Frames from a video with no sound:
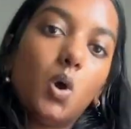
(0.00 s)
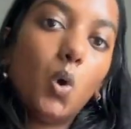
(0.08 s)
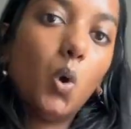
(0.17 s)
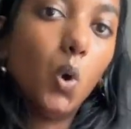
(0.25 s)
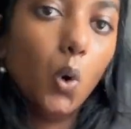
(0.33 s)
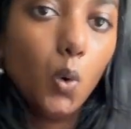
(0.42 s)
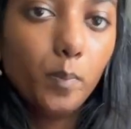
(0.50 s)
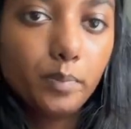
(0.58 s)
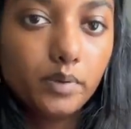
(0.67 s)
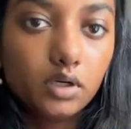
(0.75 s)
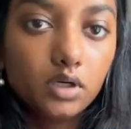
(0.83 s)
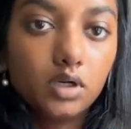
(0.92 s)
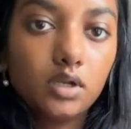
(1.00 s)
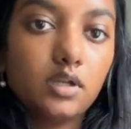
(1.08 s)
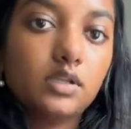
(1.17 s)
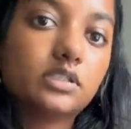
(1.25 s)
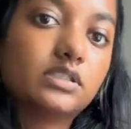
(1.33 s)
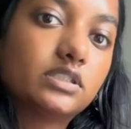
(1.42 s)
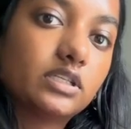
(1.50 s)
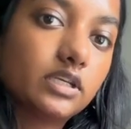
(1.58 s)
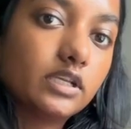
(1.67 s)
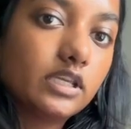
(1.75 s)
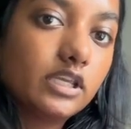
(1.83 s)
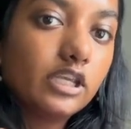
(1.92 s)
hope to
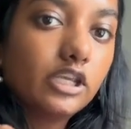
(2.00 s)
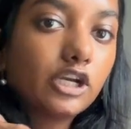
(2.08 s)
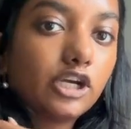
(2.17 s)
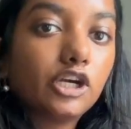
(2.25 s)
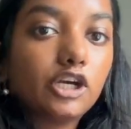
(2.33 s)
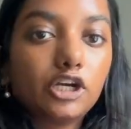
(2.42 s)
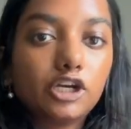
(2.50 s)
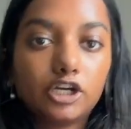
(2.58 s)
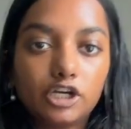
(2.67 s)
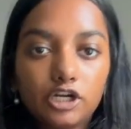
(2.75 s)
here